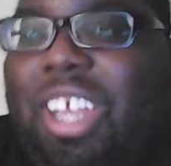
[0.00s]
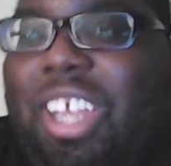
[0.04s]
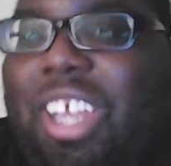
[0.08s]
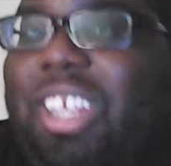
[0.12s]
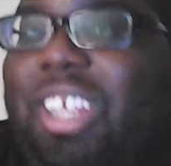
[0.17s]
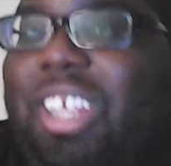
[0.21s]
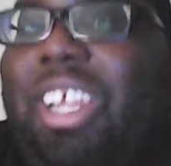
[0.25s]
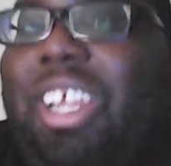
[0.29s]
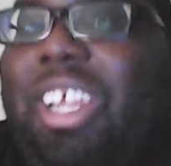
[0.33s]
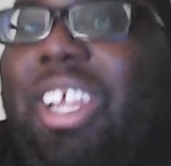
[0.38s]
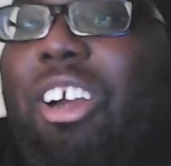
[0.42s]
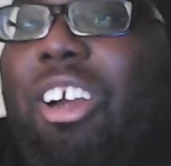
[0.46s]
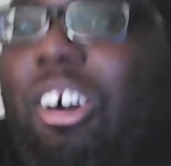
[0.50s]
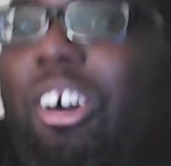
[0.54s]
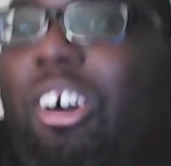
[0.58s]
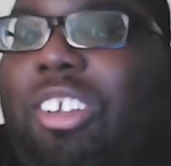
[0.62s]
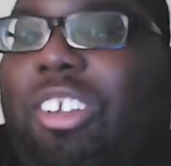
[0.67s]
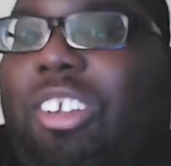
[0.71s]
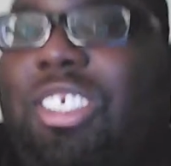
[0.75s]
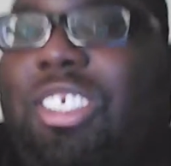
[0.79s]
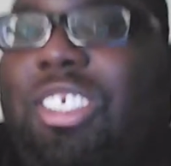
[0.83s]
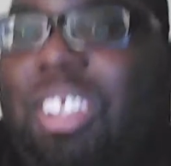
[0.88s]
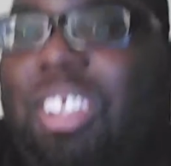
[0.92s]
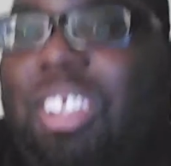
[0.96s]
Then they
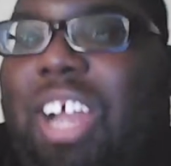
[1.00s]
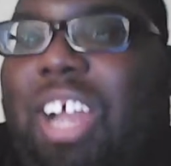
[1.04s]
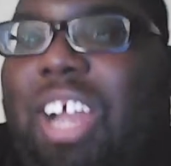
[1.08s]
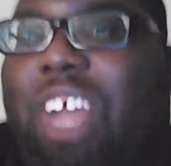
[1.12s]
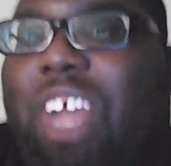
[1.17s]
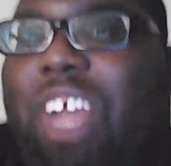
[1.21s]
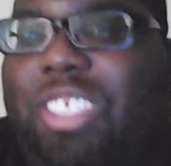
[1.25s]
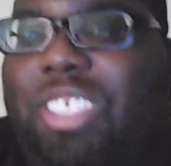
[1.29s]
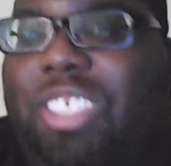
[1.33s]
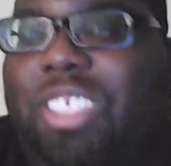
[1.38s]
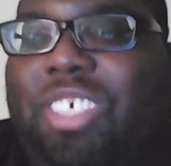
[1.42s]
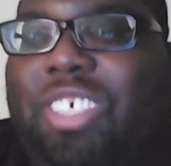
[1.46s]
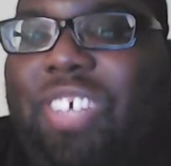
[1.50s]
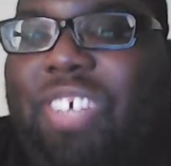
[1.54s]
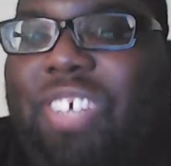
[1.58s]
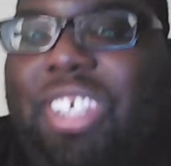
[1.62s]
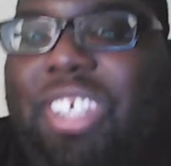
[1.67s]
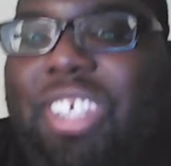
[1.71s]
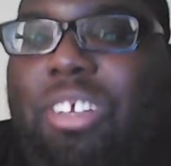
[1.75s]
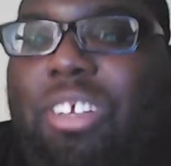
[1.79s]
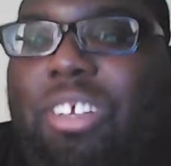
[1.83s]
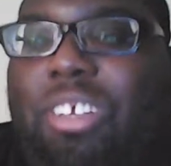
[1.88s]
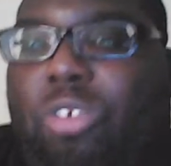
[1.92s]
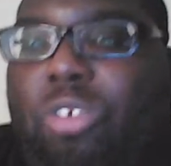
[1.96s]
always somehow still
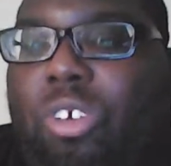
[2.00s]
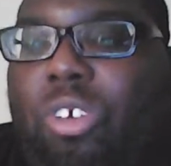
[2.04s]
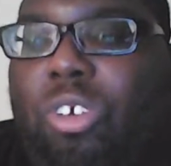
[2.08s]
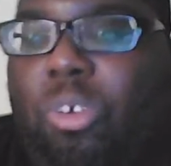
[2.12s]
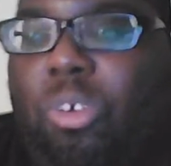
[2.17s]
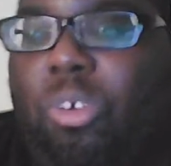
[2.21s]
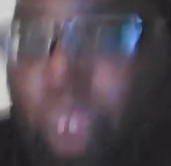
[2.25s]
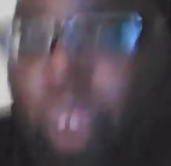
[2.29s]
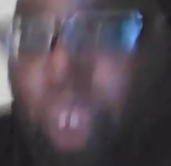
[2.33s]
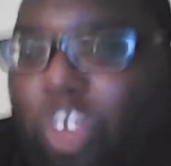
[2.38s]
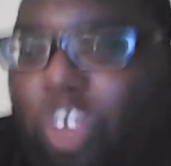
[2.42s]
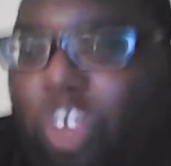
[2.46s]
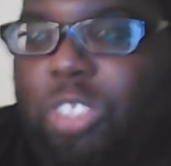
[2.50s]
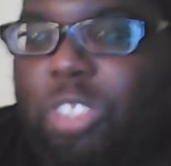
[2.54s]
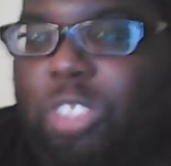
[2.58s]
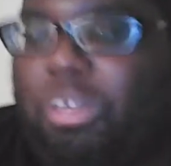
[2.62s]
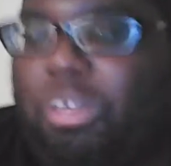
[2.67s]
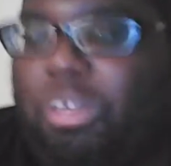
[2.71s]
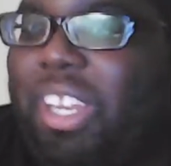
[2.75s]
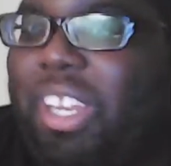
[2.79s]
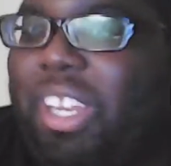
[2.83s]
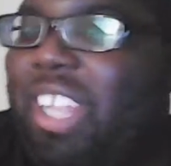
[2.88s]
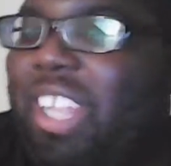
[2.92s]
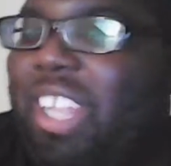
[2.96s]
end up doing the worst,
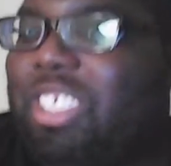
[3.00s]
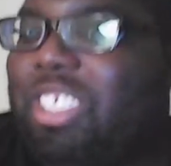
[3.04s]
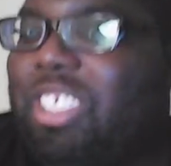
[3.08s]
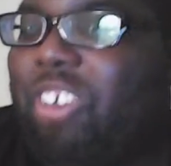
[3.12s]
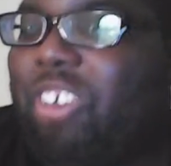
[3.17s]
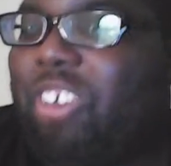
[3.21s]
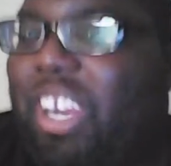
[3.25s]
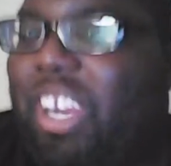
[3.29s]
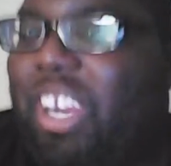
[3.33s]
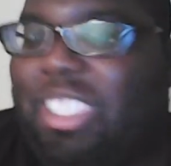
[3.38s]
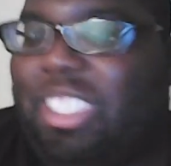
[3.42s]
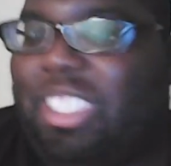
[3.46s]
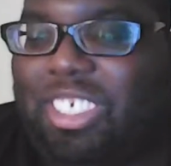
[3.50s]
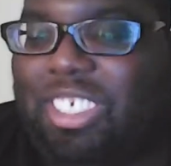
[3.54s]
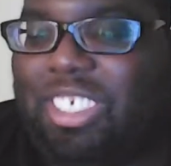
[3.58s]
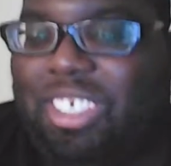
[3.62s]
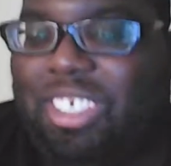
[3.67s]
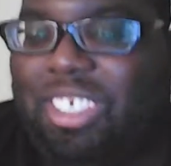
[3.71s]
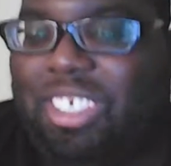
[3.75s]
man. That's crazy.